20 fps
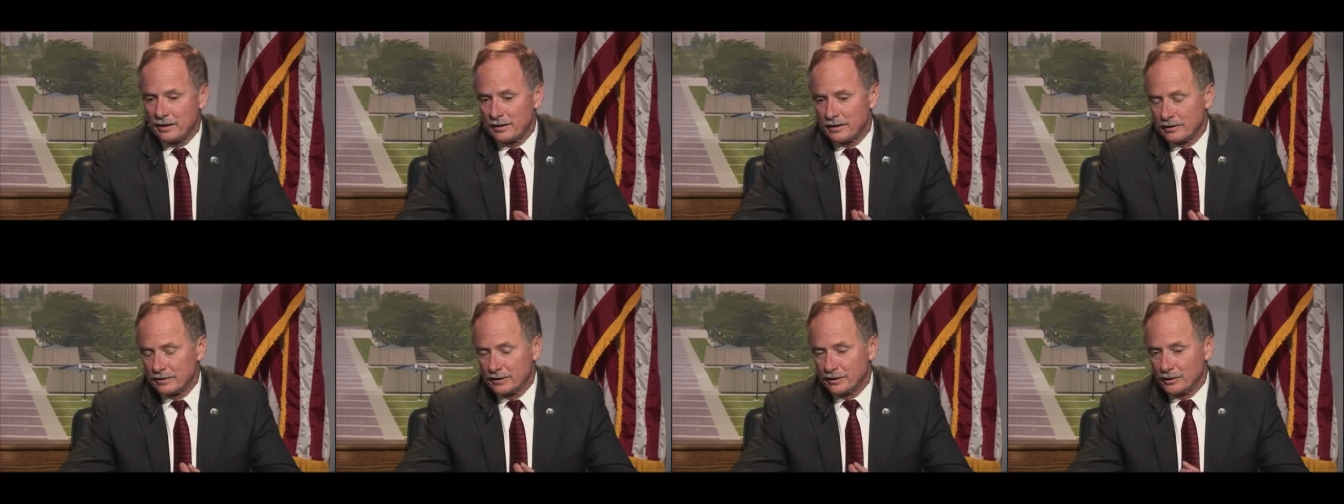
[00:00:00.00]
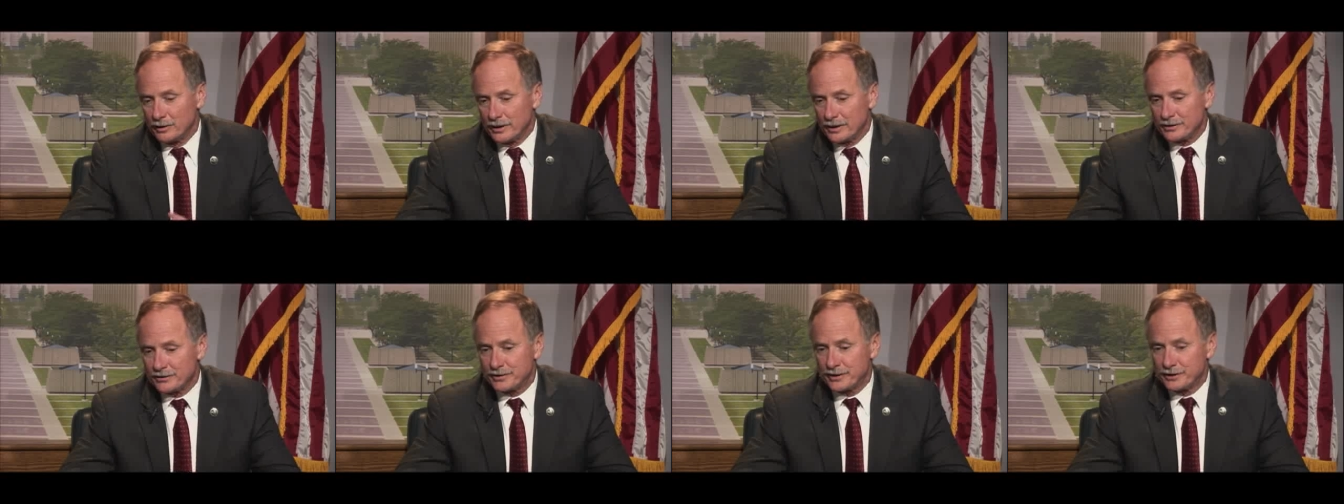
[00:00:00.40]
You know,
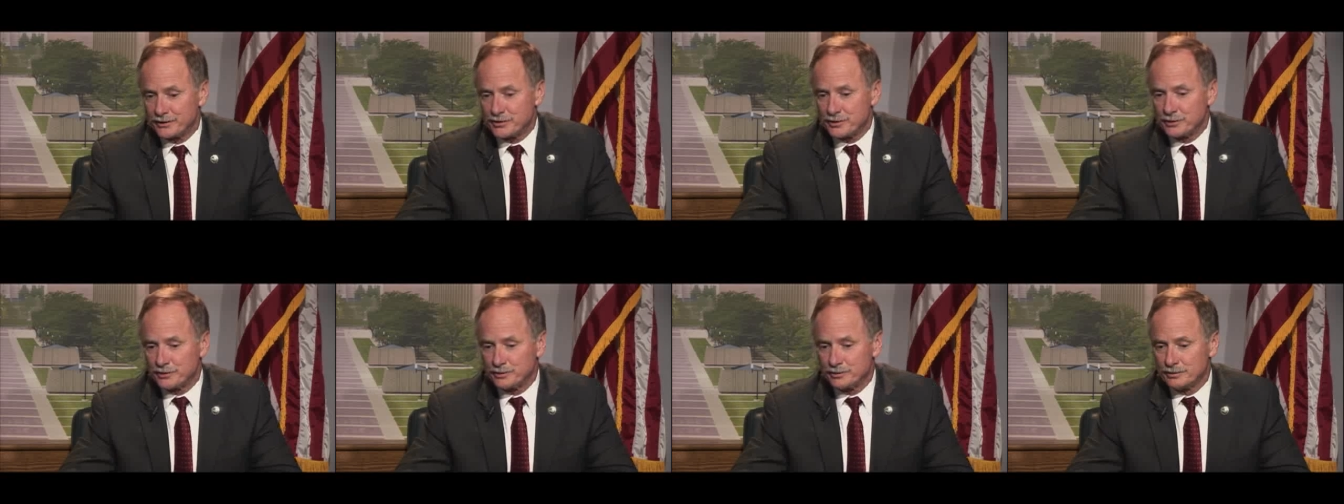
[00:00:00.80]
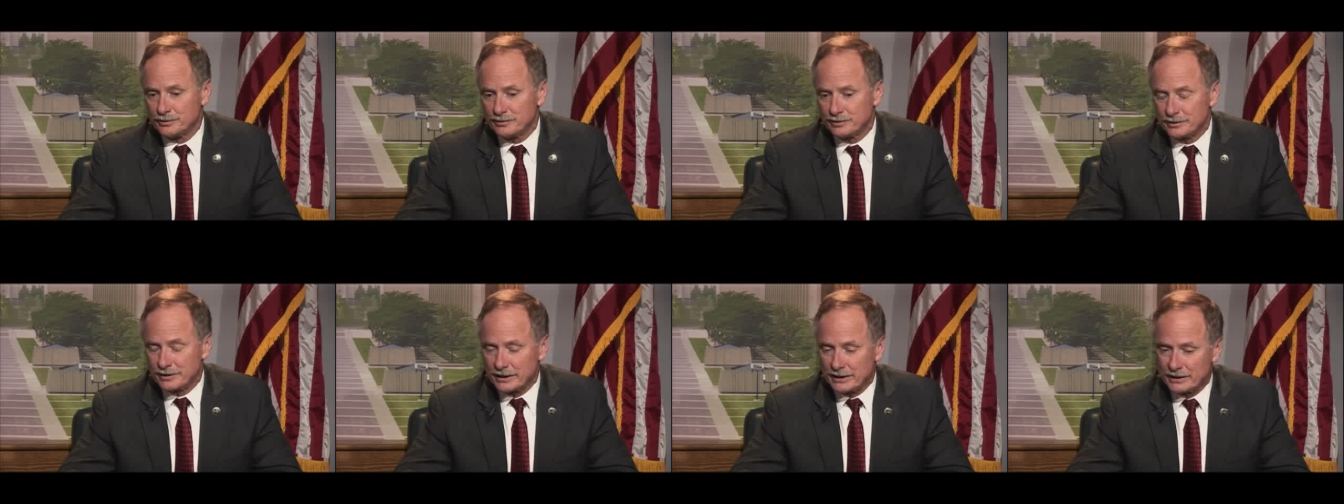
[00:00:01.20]
as you
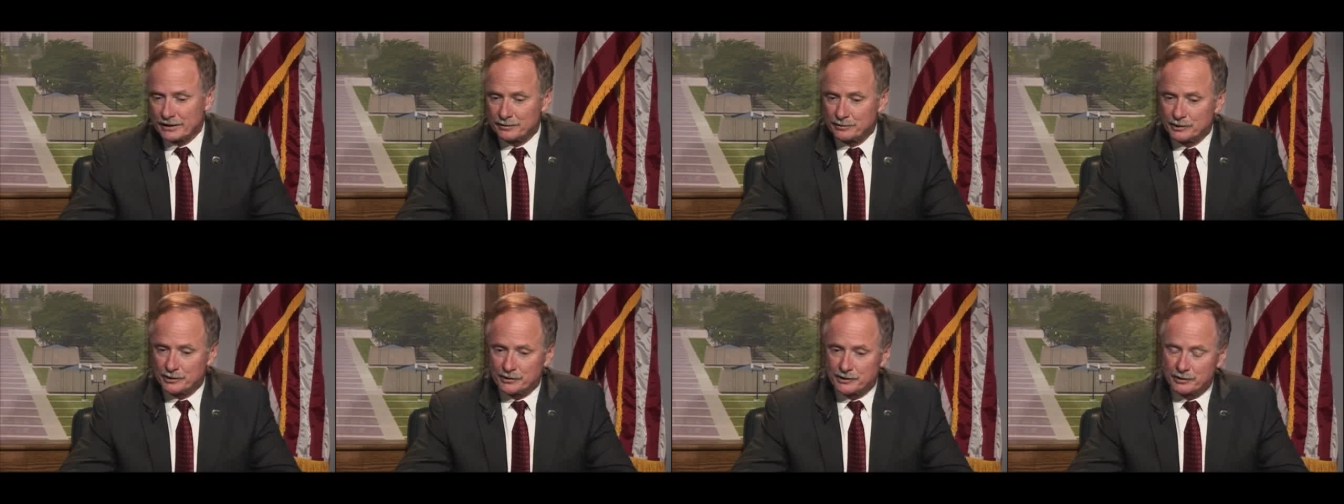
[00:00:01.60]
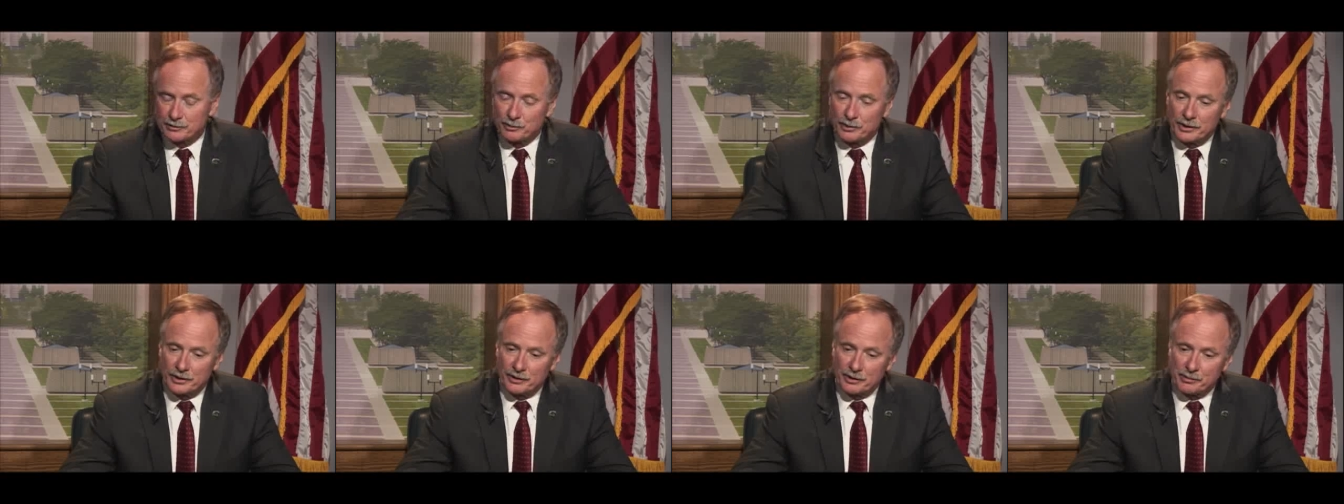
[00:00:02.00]
were
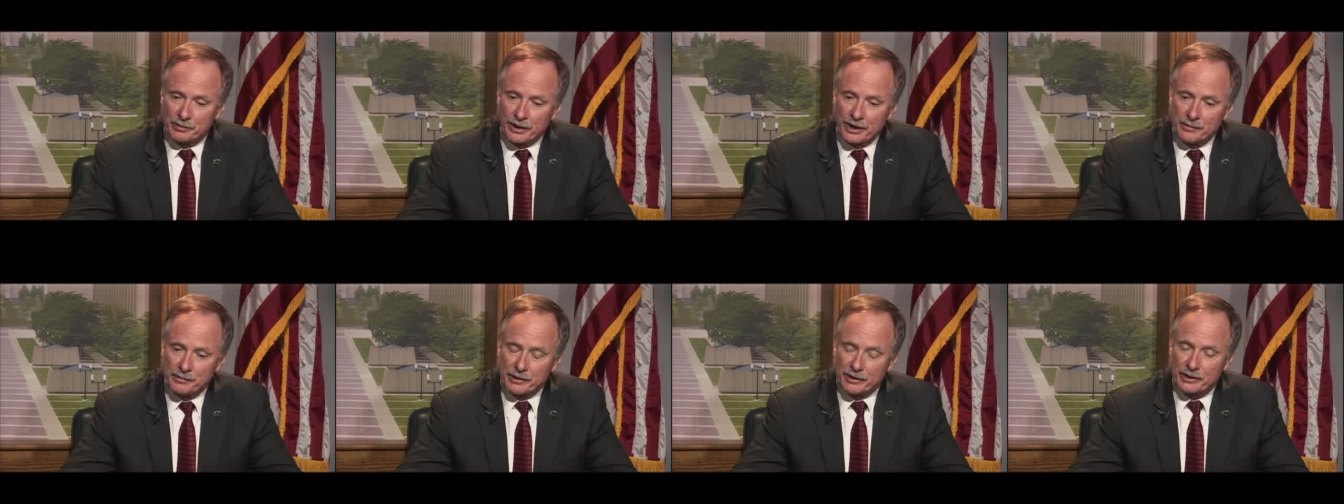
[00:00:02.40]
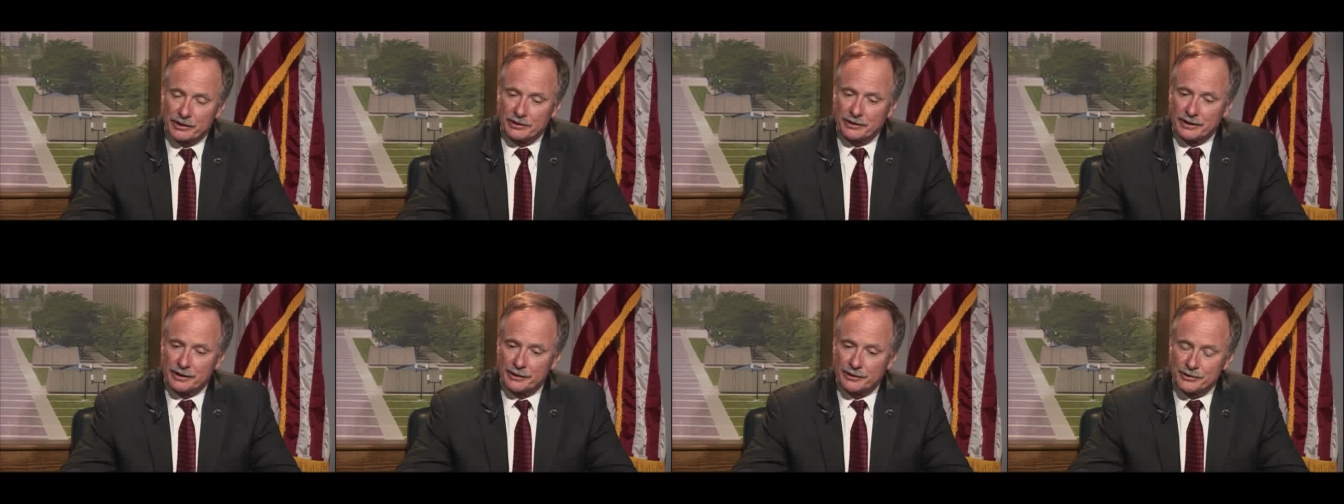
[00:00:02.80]
one of the primary
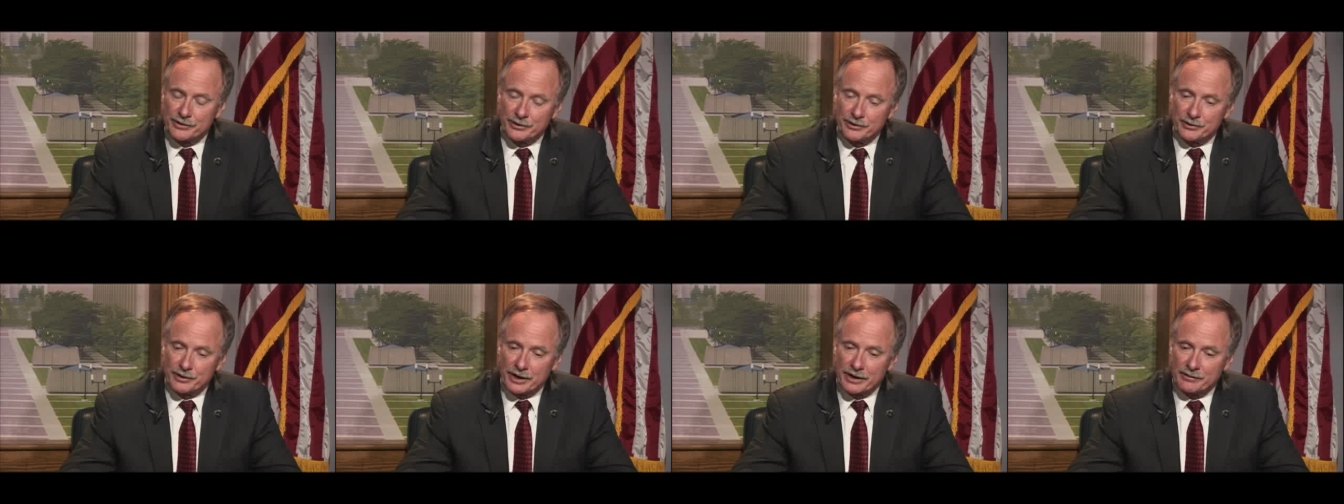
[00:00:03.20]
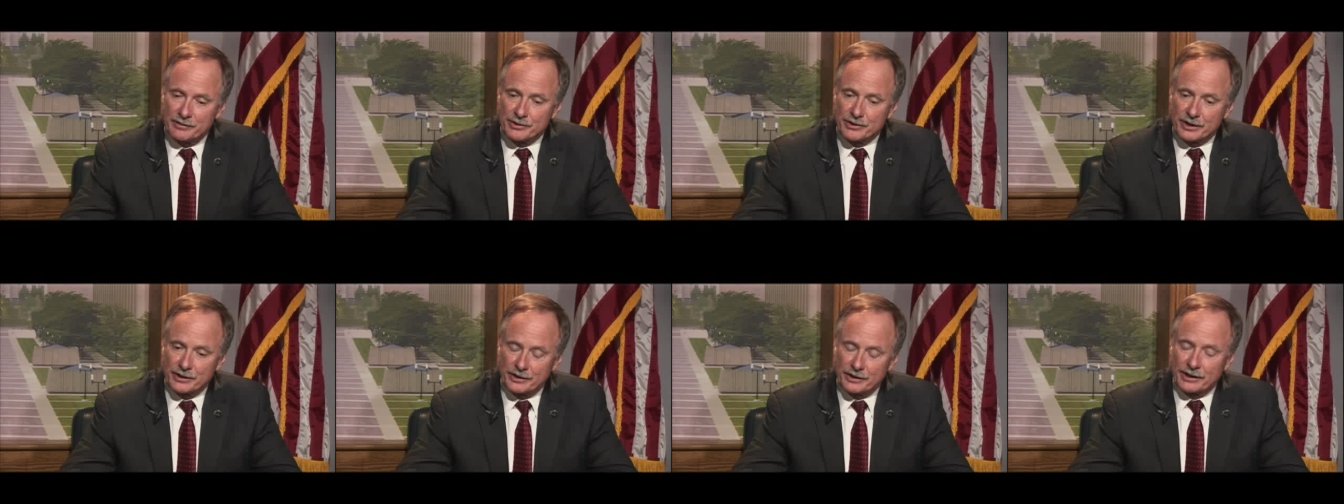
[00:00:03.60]
leaders and
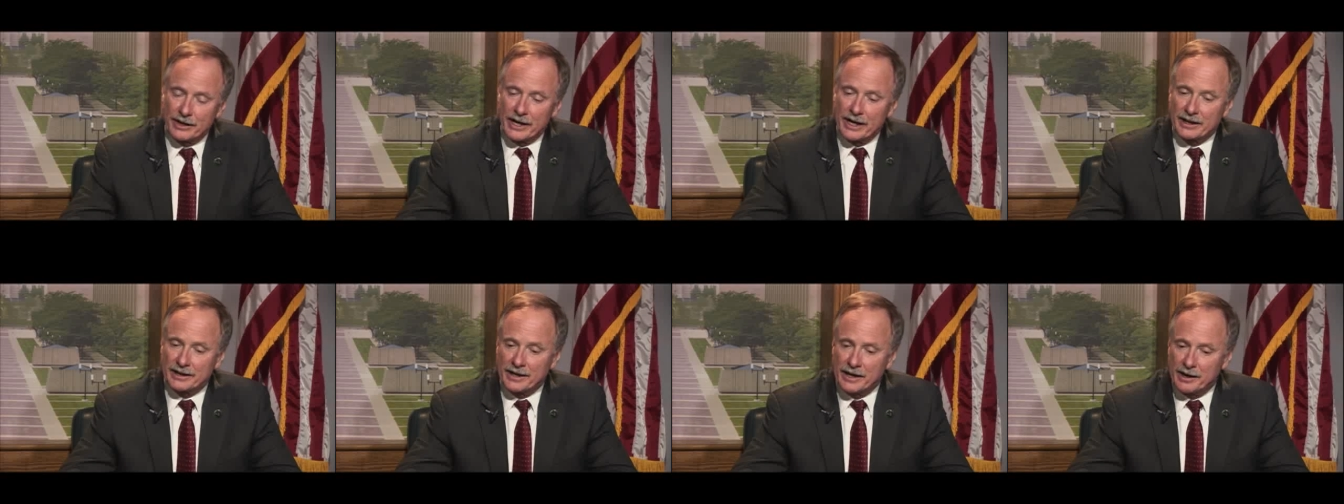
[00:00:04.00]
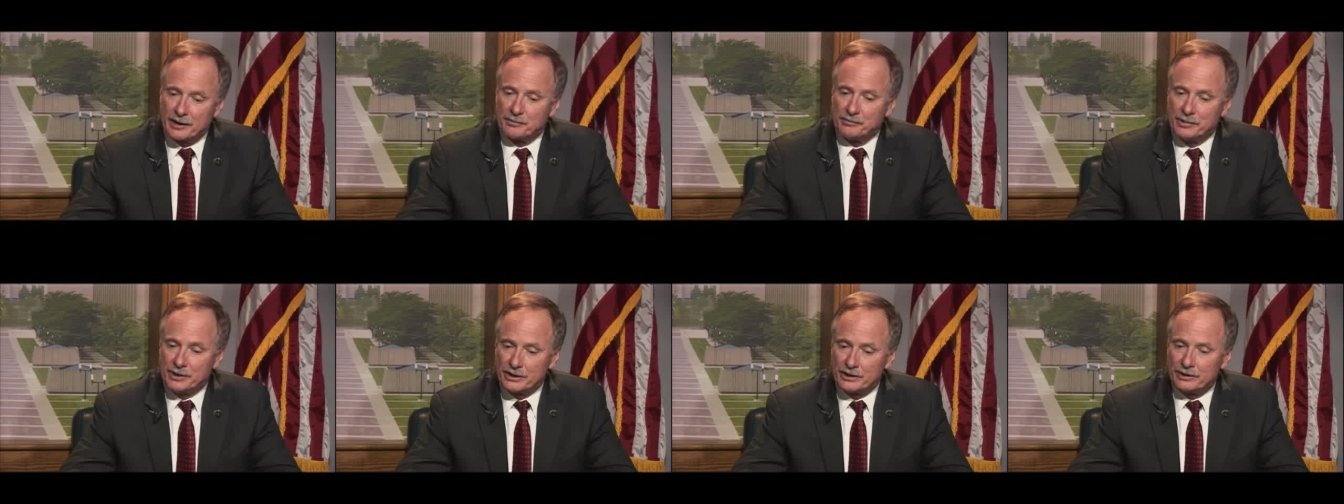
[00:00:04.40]
drivers on the land cap
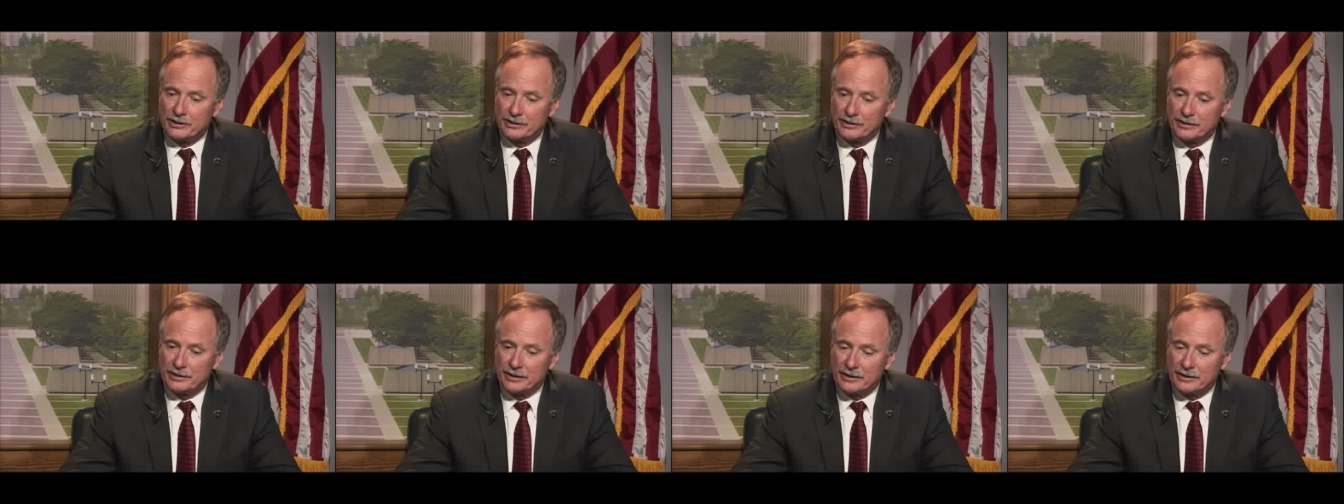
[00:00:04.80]
bill,